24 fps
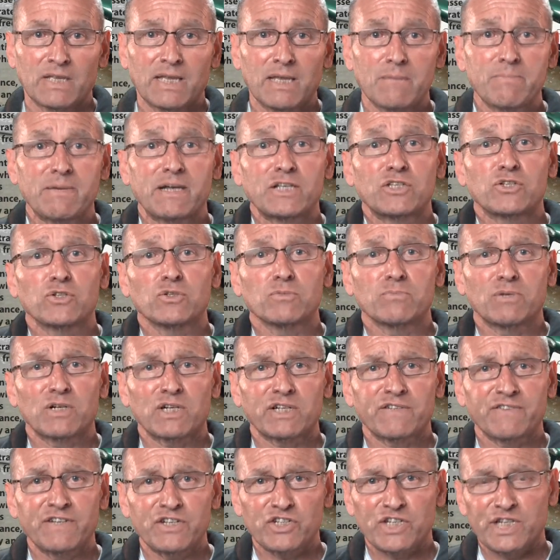In my
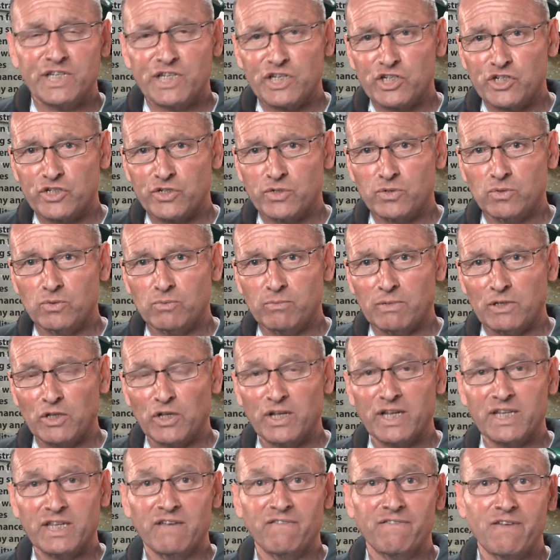toolbox feature this issue, we're
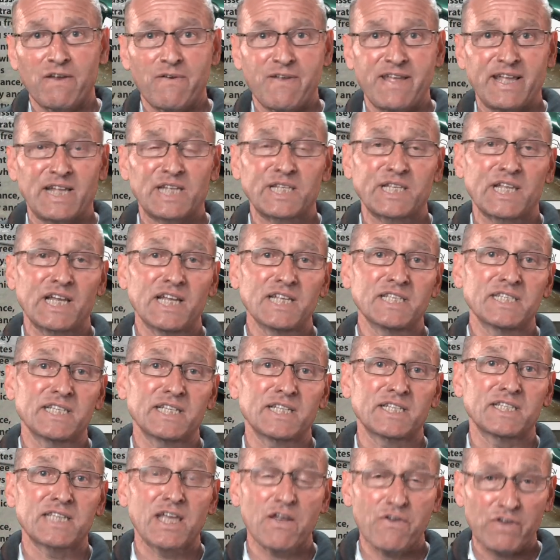looking at a very
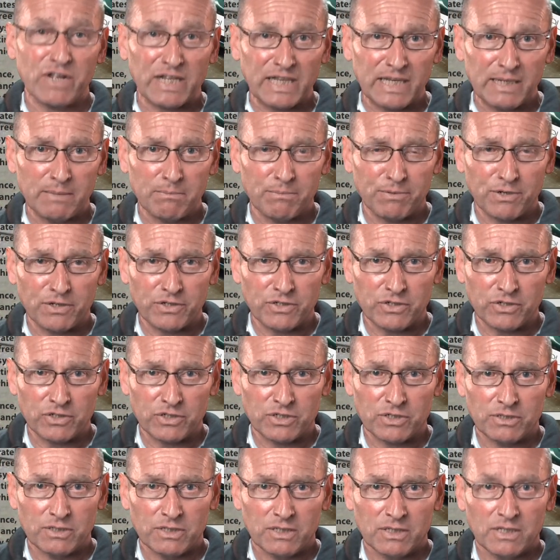exciting TerraClean
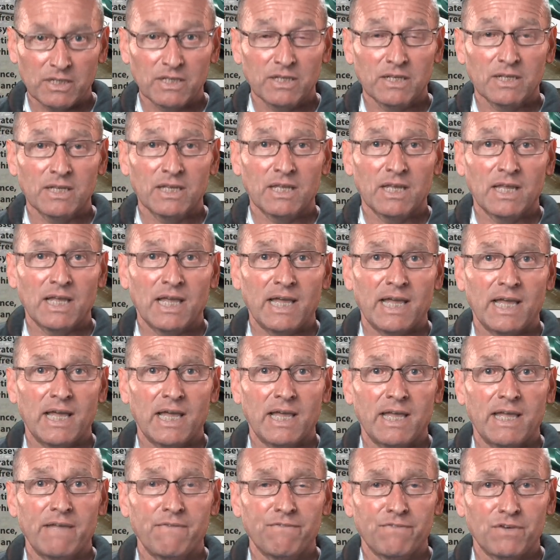product
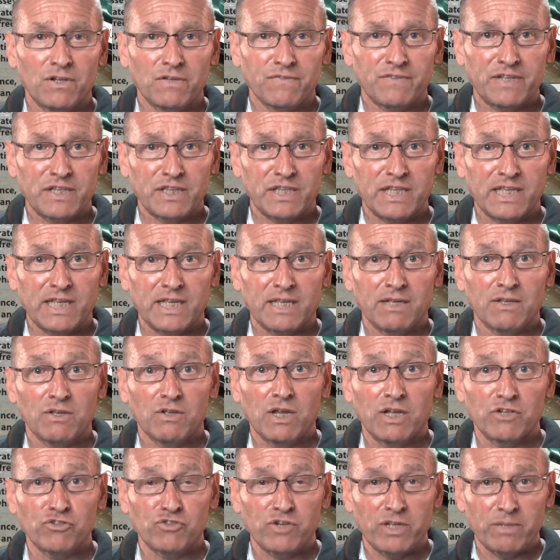involving the
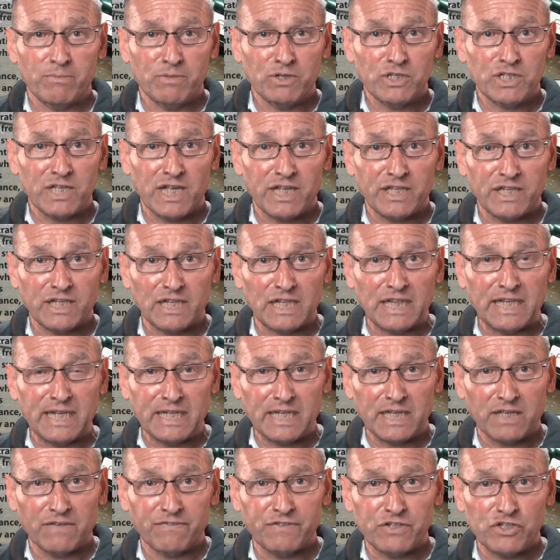treatment and
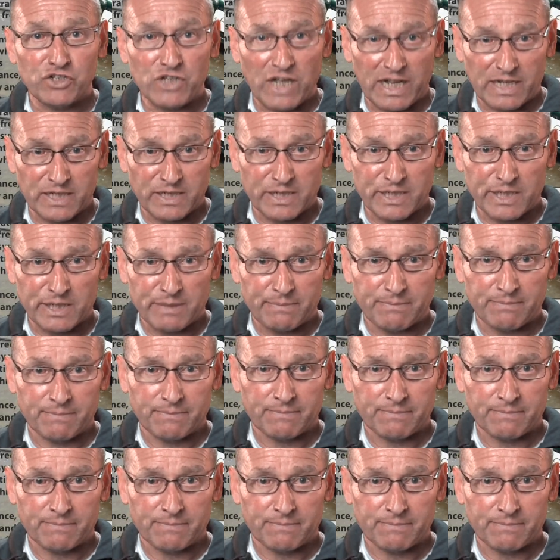cleaning of injectors.